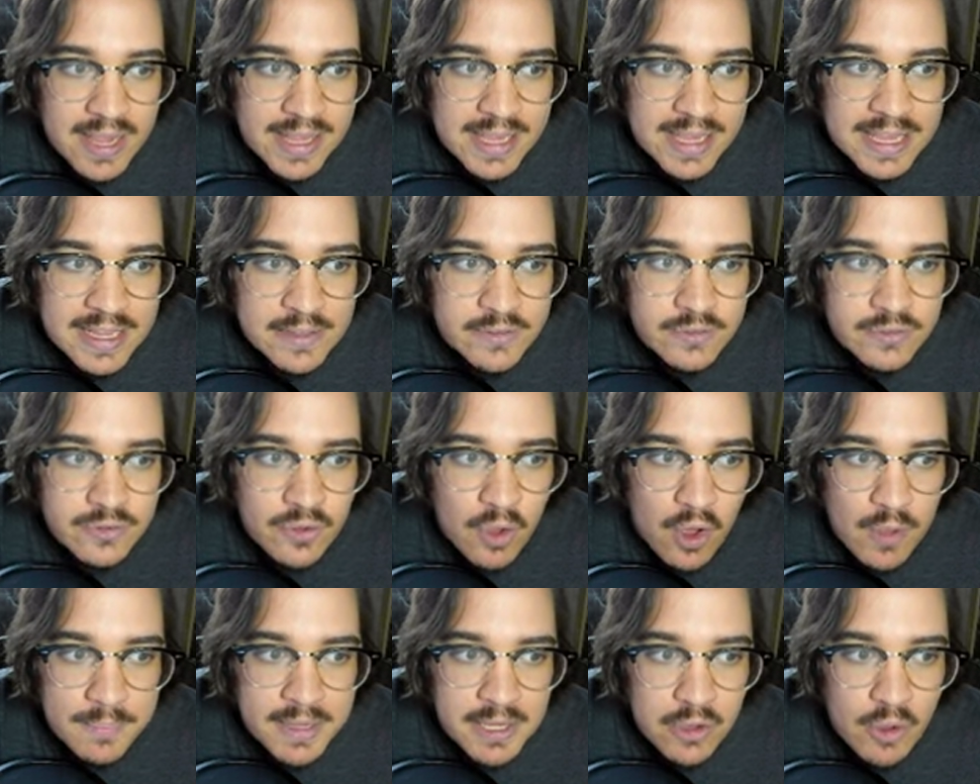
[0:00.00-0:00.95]
He
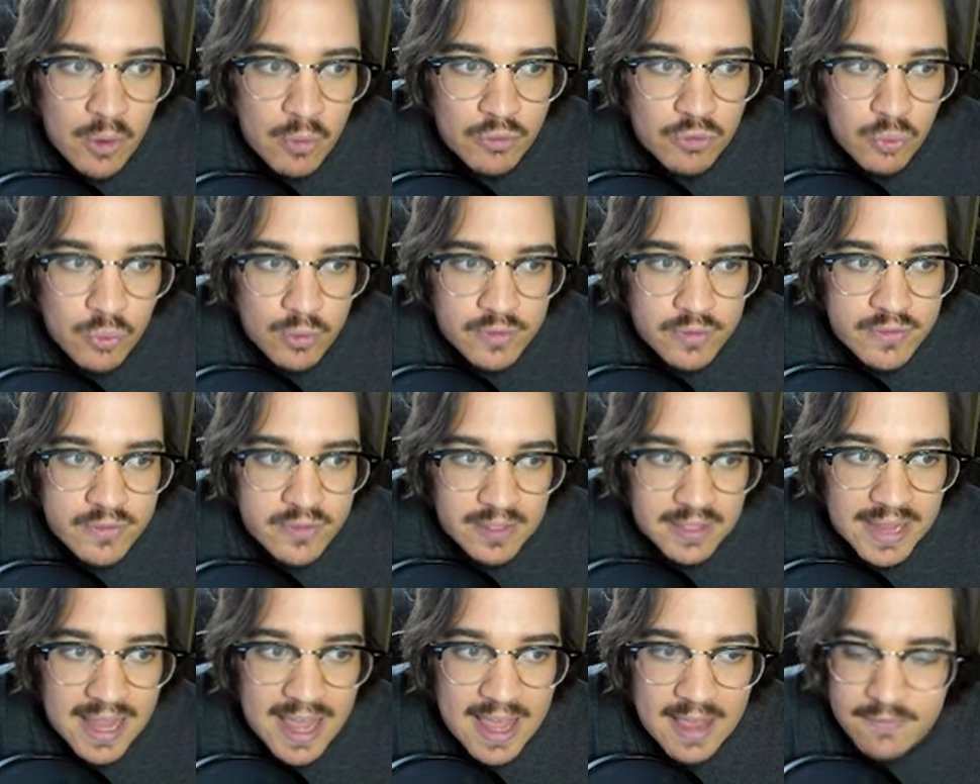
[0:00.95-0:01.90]
saw me go towards the
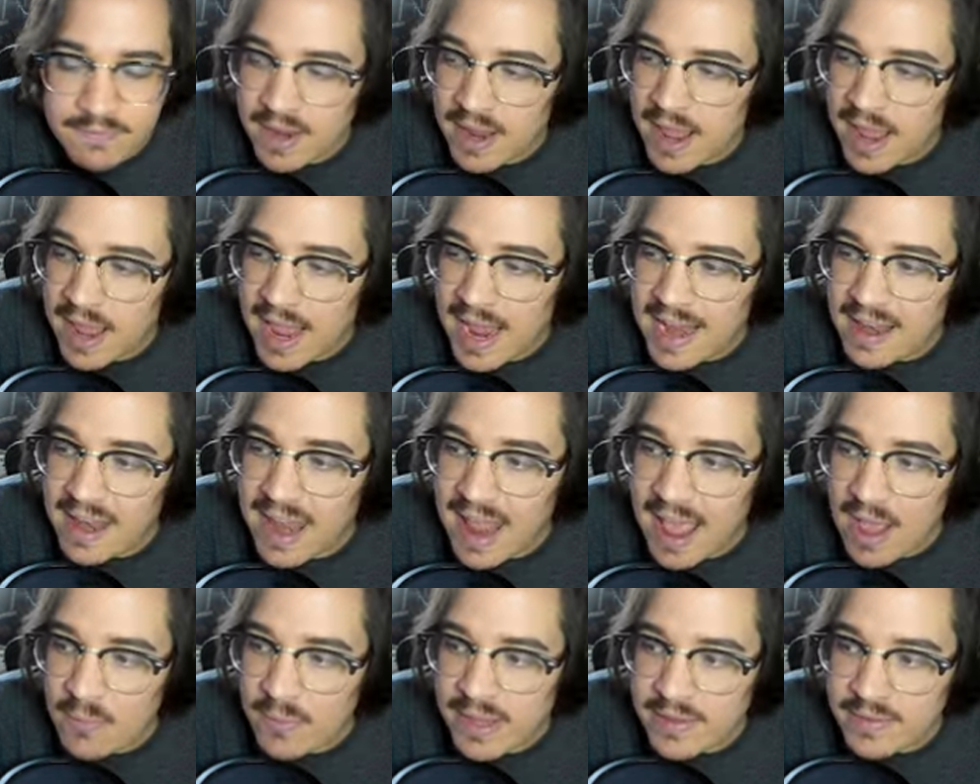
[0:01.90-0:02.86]
left, and
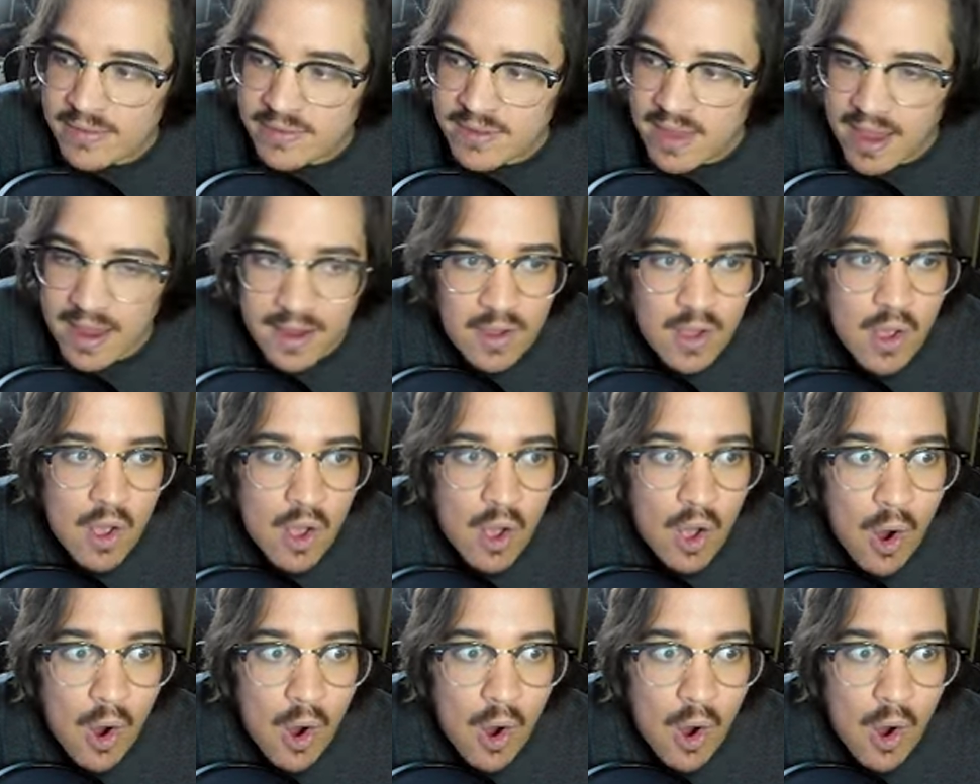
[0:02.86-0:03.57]
now he's saying,